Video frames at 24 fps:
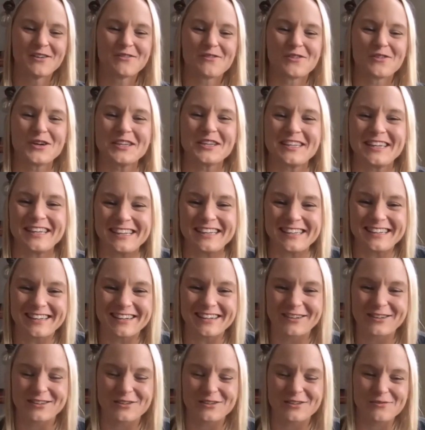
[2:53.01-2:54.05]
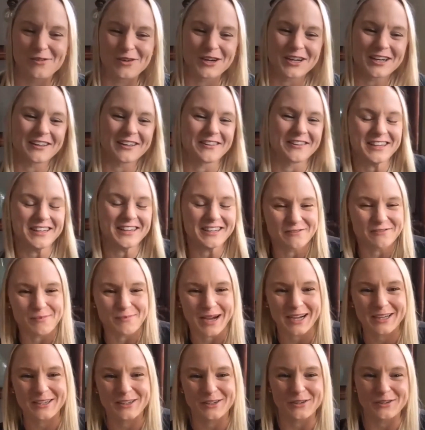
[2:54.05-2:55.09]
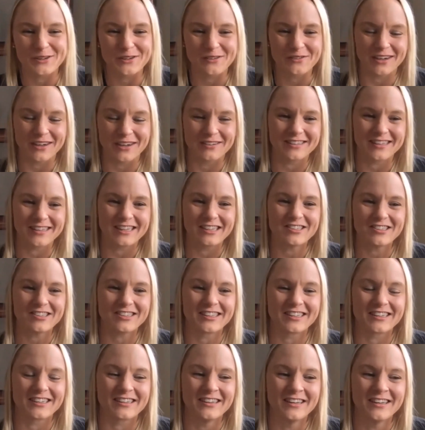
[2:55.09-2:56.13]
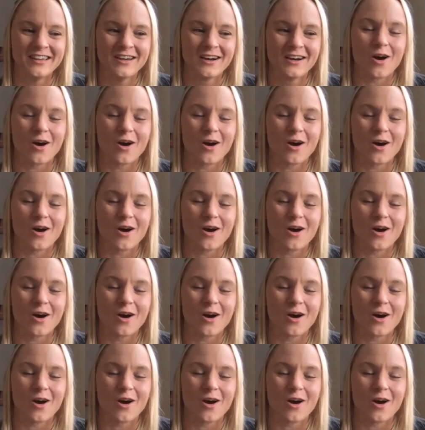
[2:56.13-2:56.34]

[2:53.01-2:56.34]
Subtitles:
14 years of work at the Give Back Yoga Foundation